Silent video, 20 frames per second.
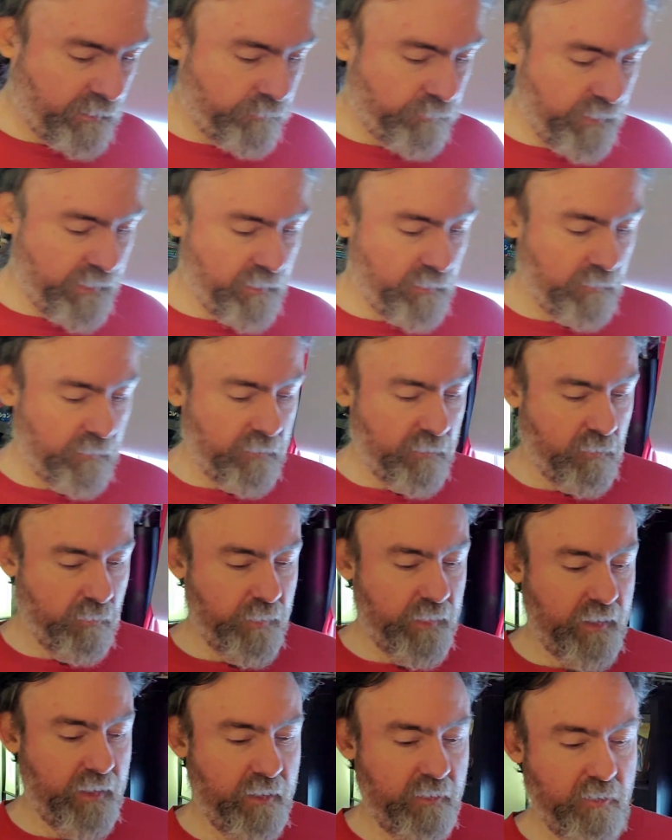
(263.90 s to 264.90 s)
can be a little
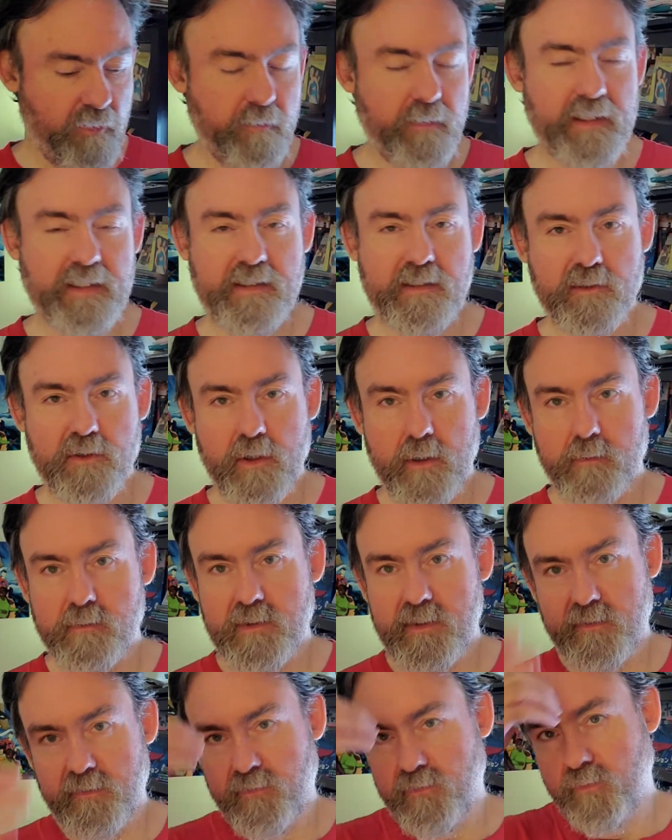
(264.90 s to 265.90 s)
bit hit or miss in
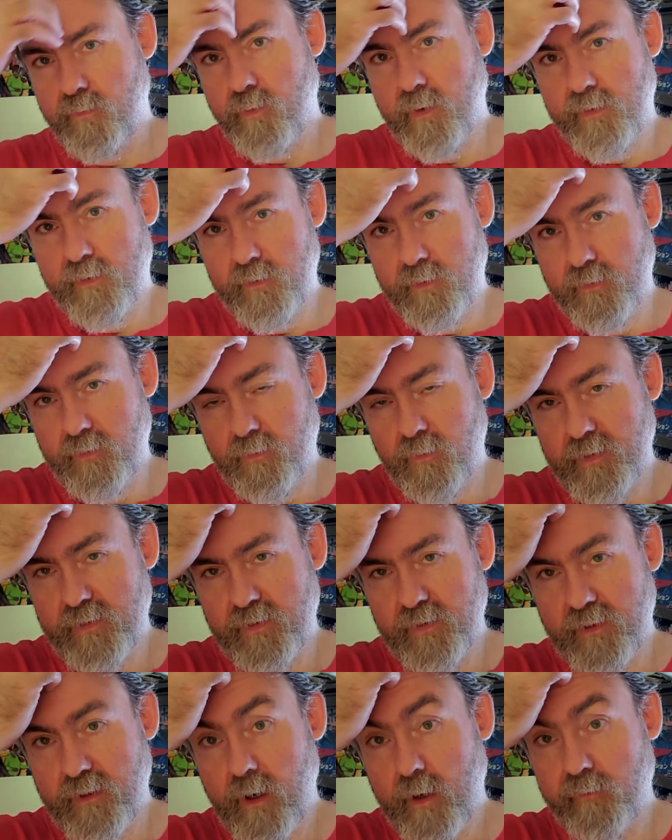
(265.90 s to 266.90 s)
terms of whether what
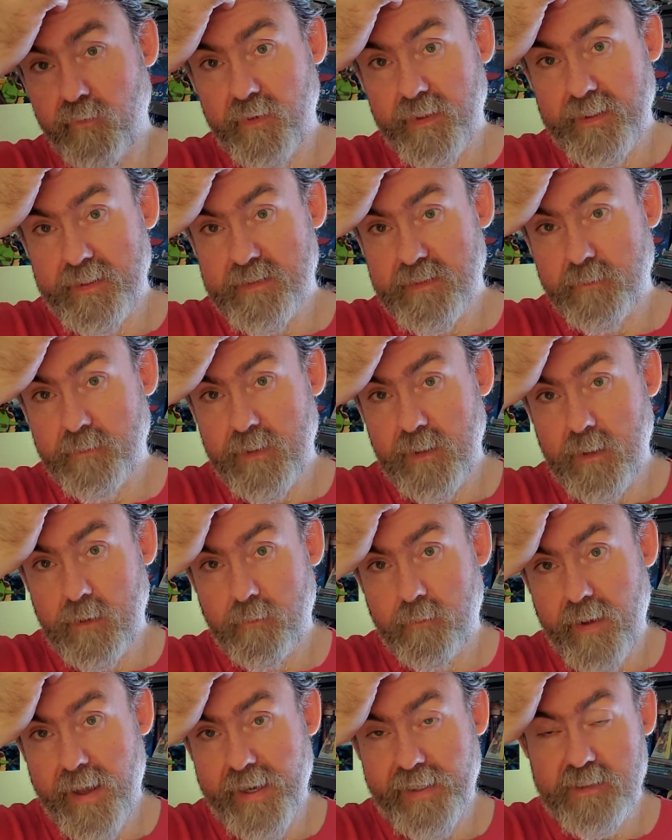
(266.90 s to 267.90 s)
they're covering is something
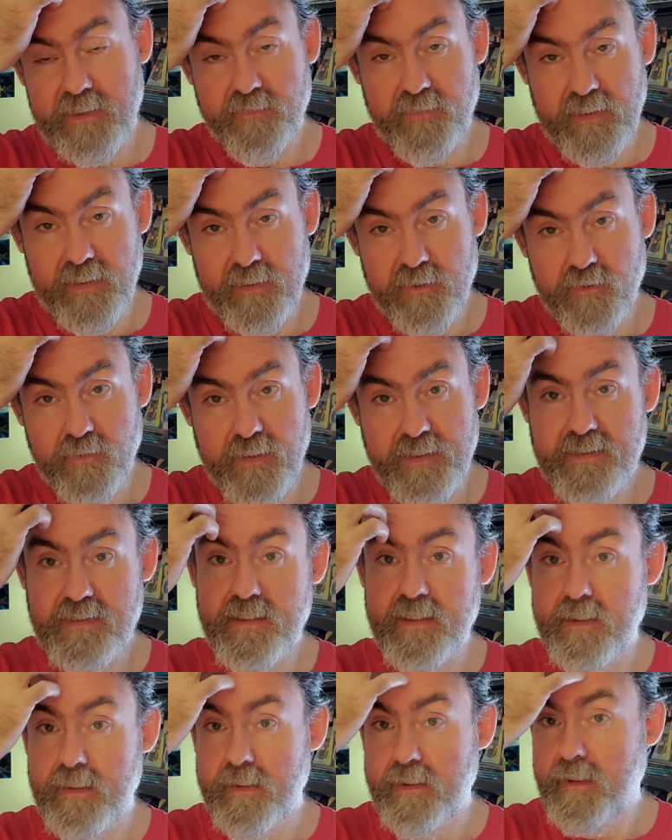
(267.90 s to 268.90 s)
I'm actively
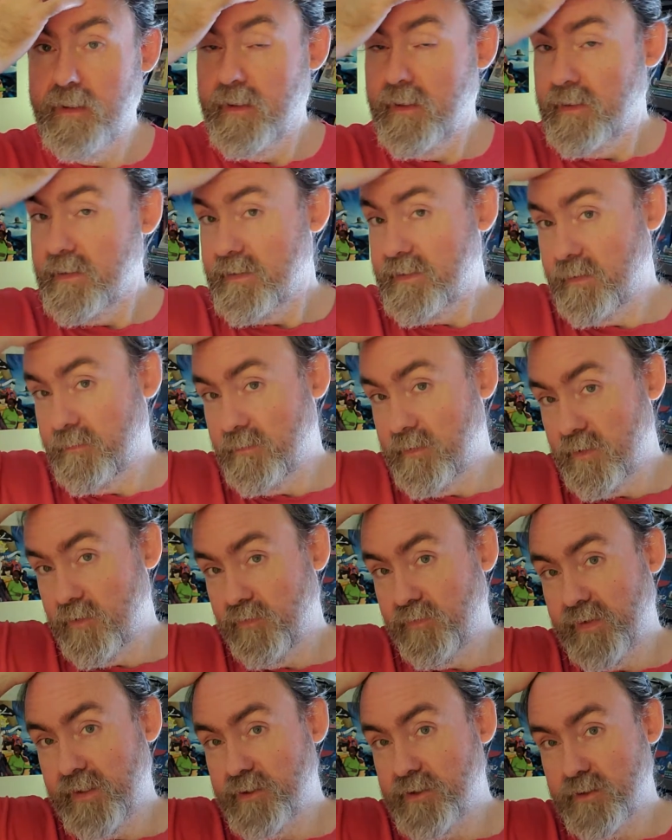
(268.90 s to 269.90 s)
interested in. Some of their
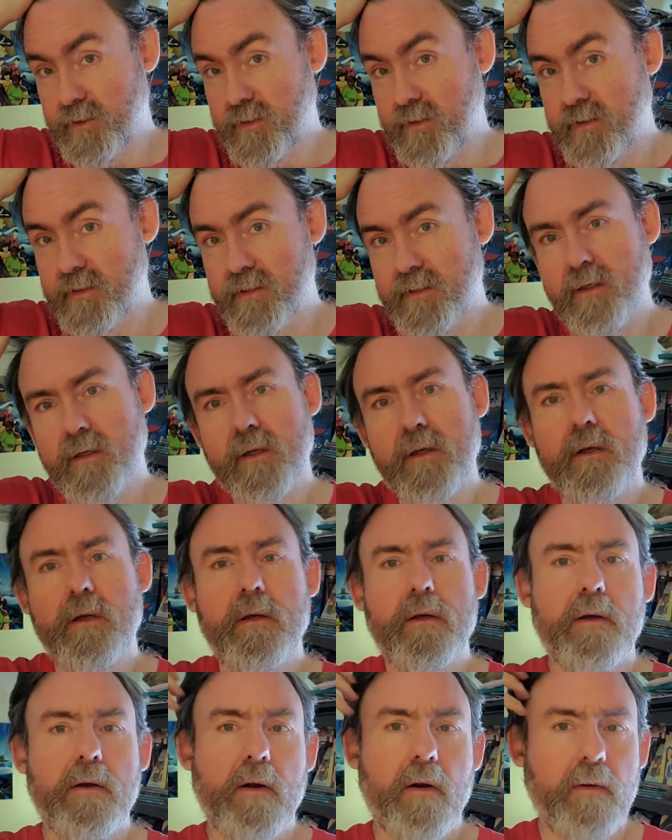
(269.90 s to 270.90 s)
features,
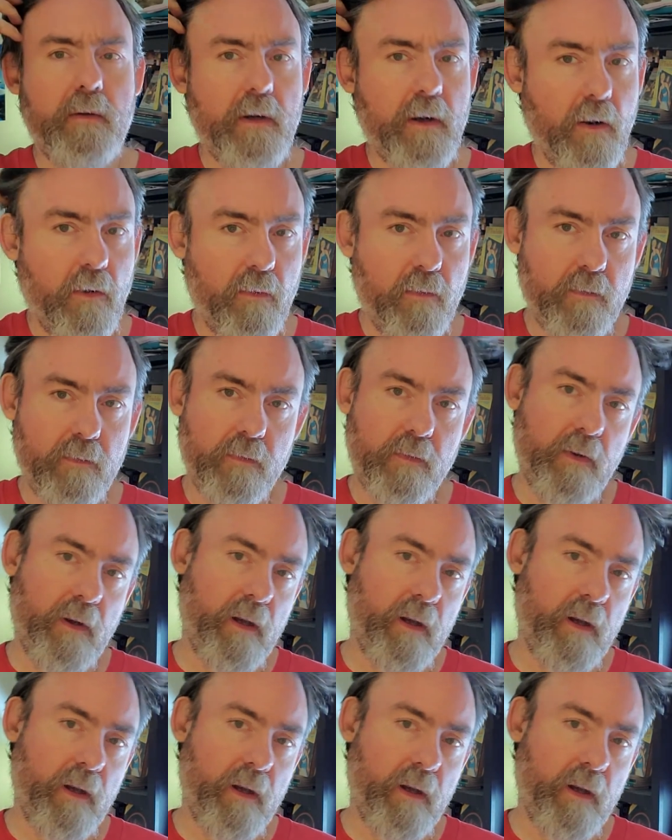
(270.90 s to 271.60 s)
you know,